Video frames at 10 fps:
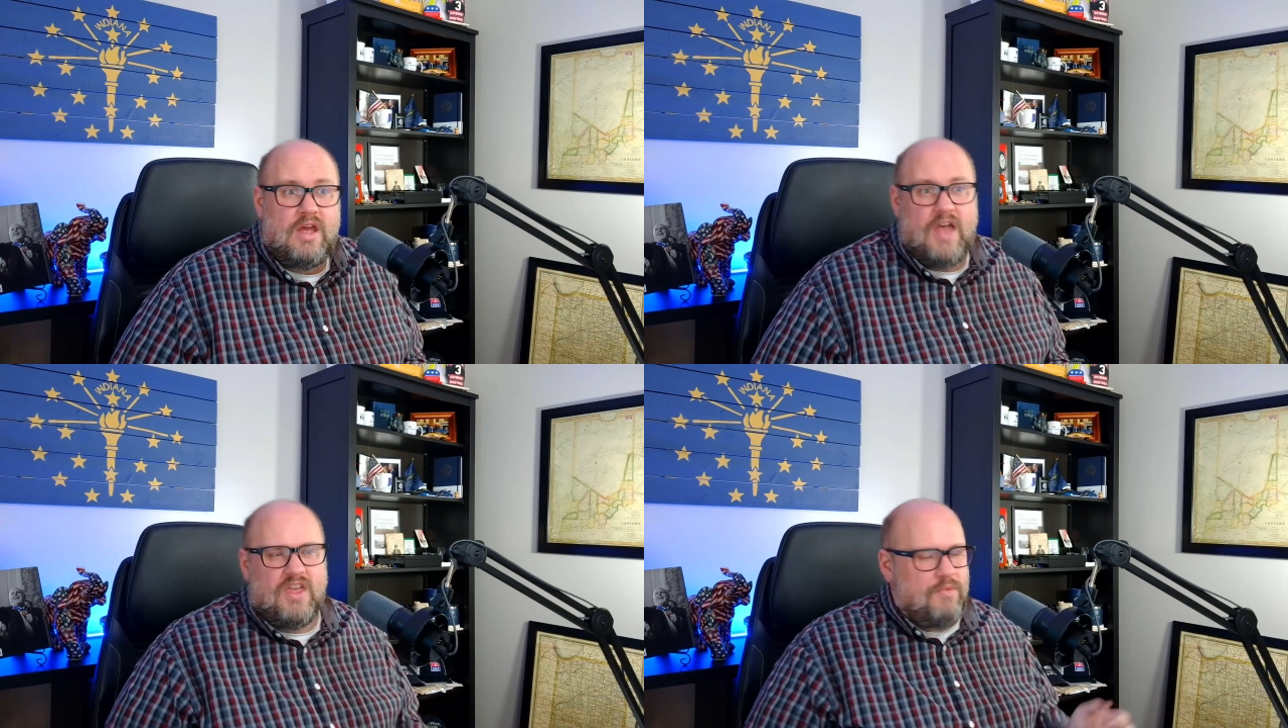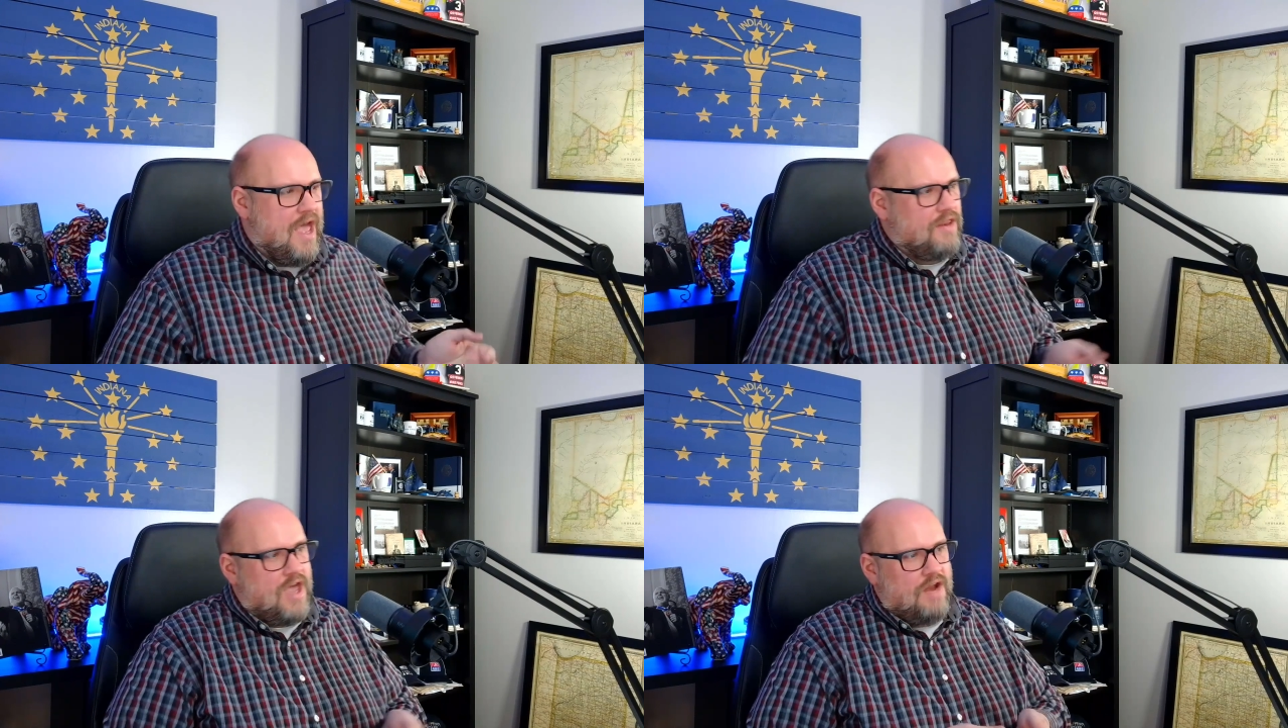And then we
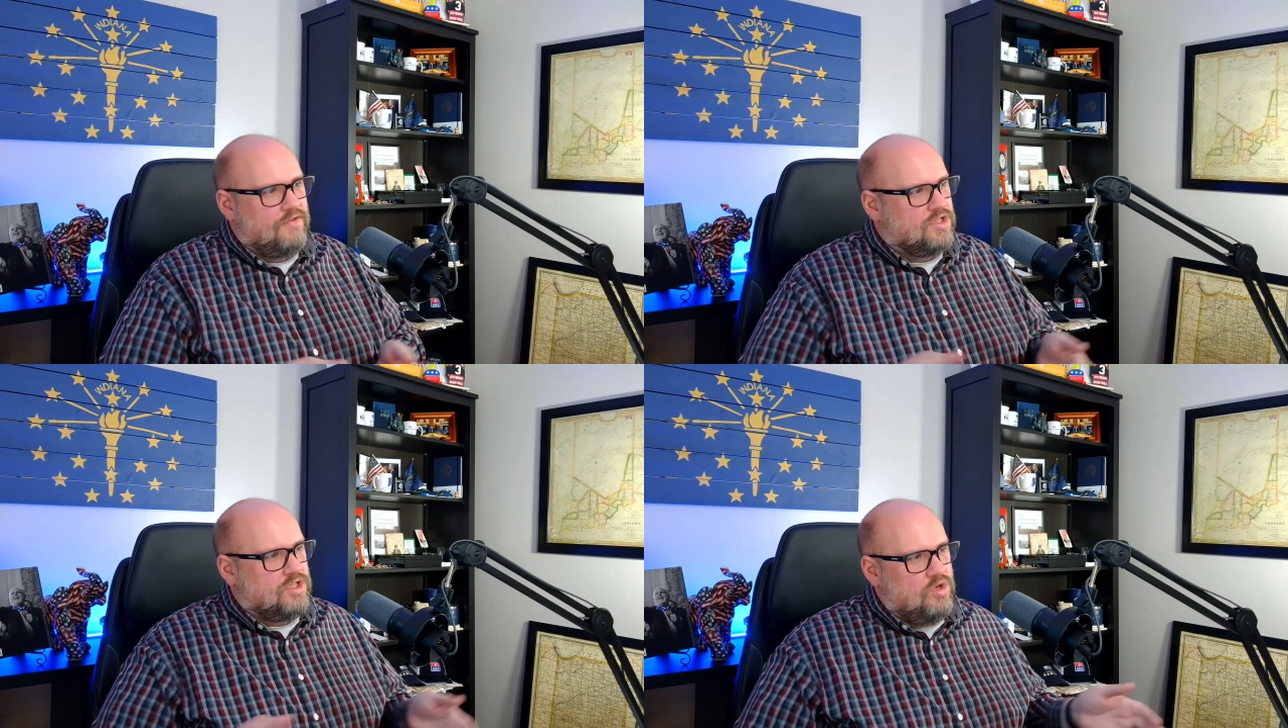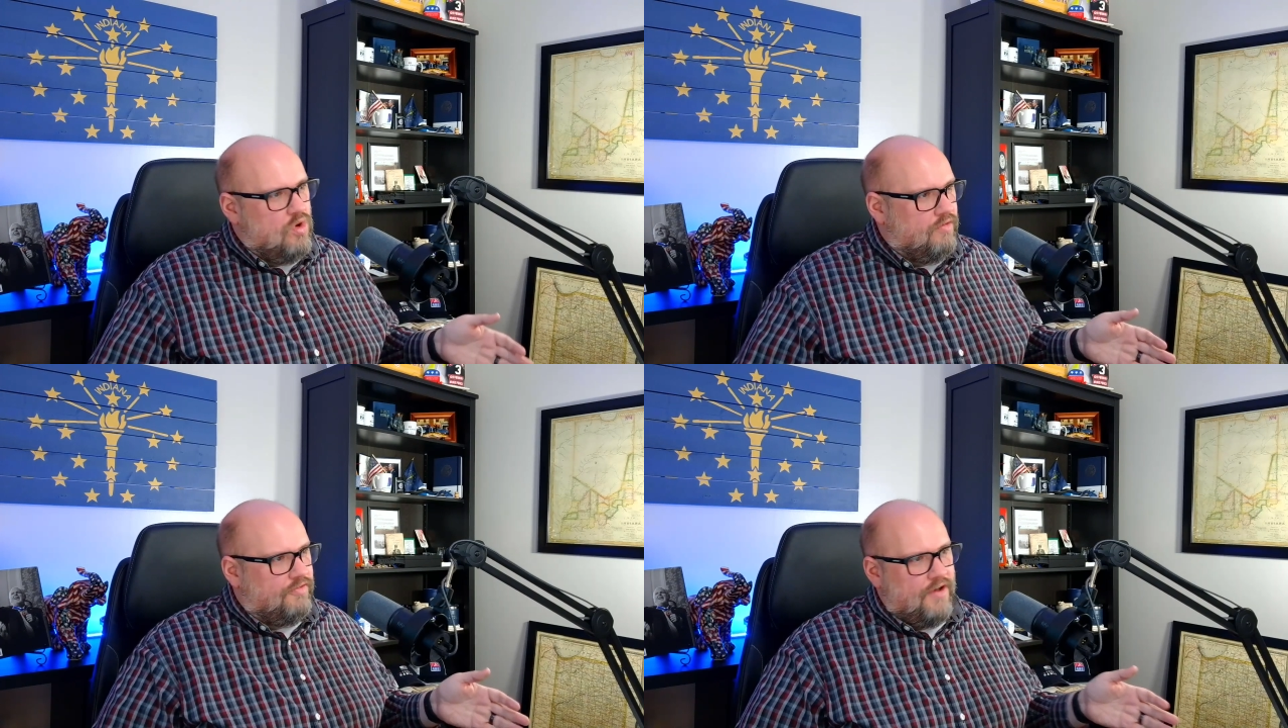had kind of a slew
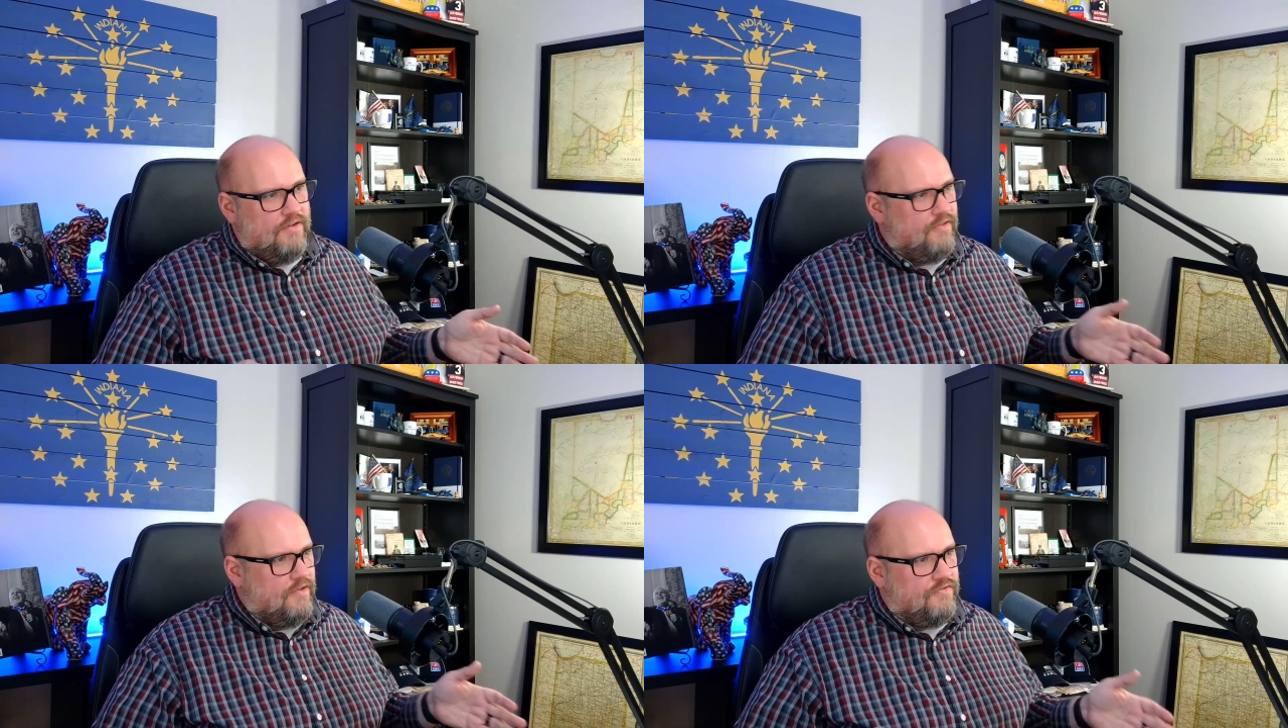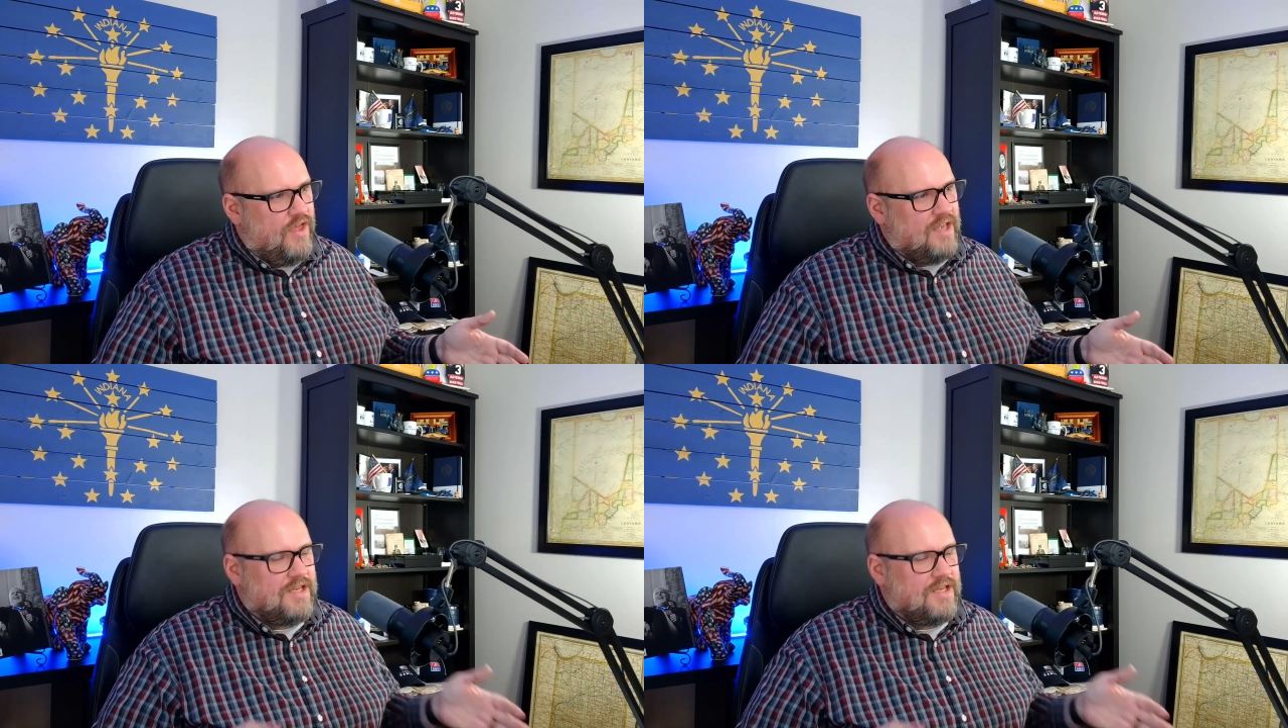of things.